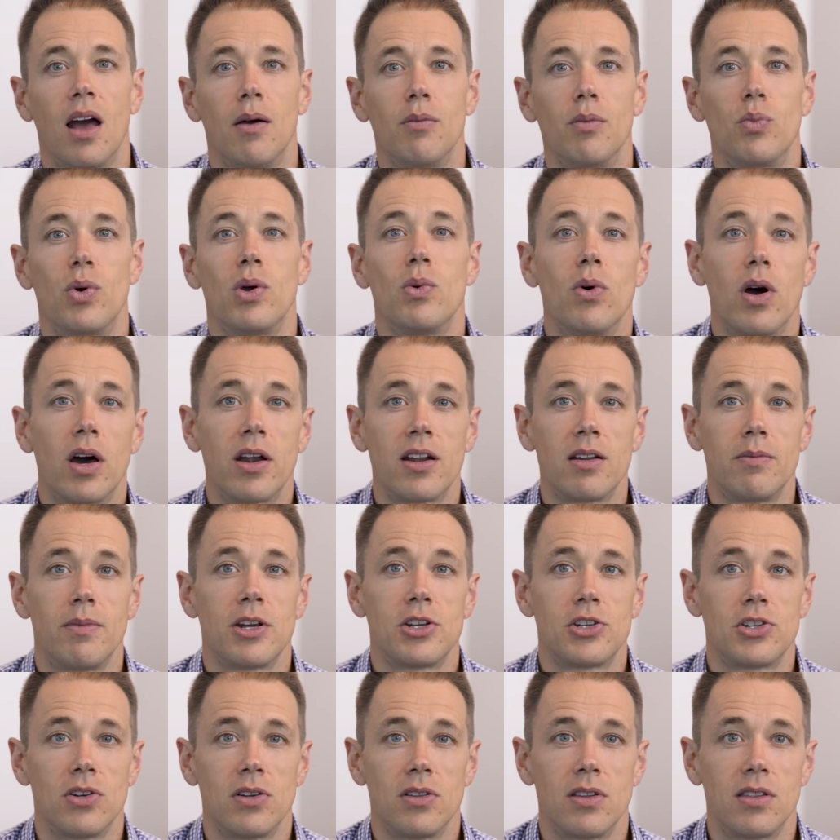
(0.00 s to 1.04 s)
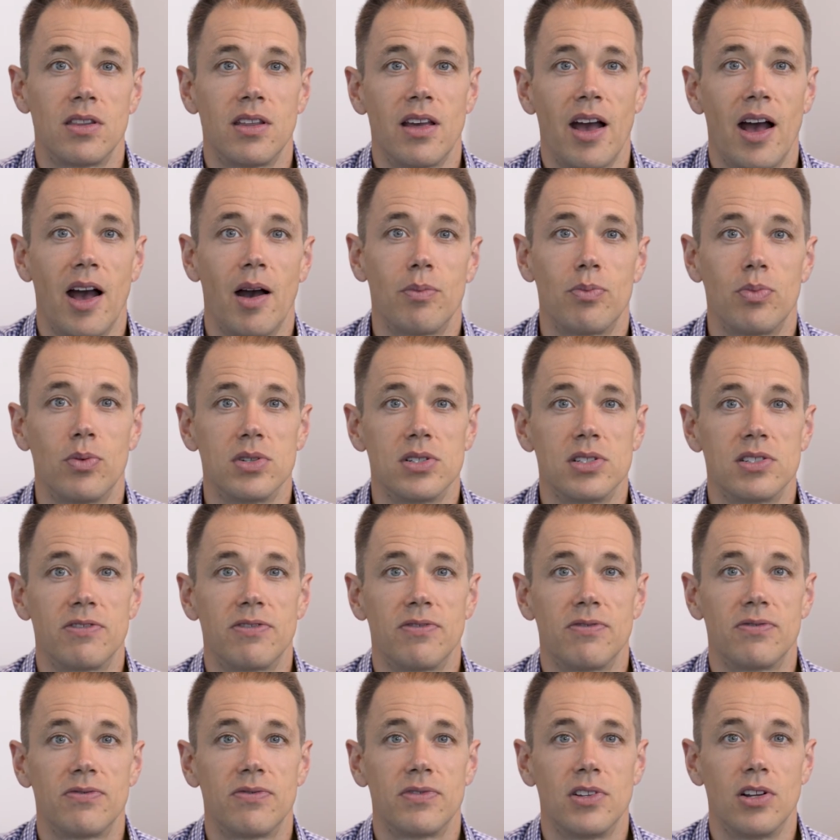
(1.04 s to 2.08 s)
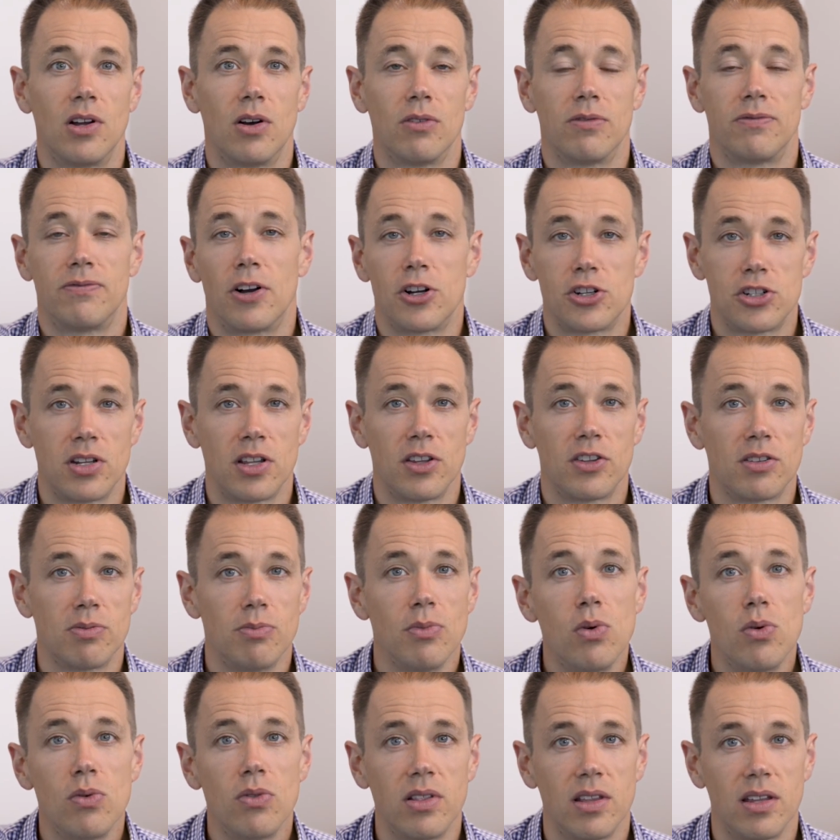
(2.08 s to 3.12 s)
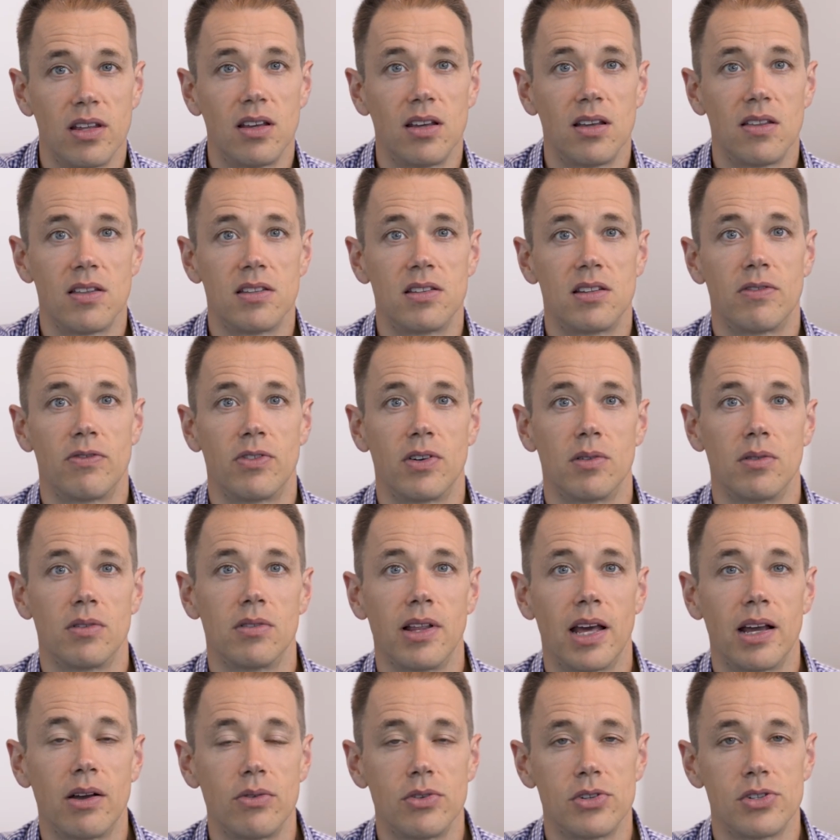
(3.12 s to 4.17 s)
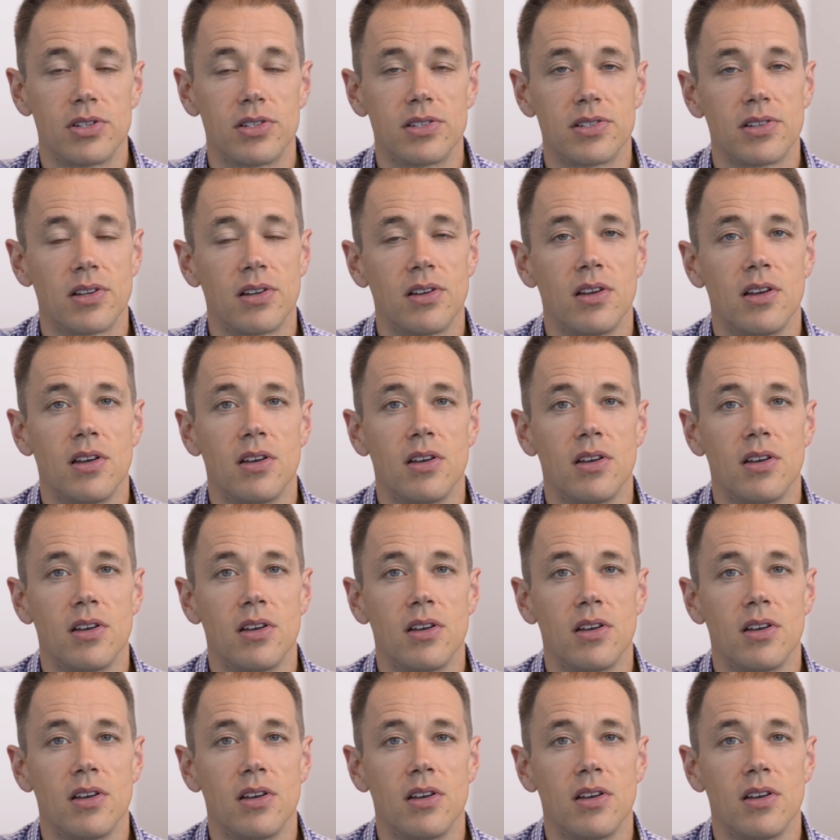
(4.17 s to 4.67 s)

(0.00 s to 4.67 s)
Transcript: We wanted to make sure that the app was, you know, functioning smoothly in the different languages.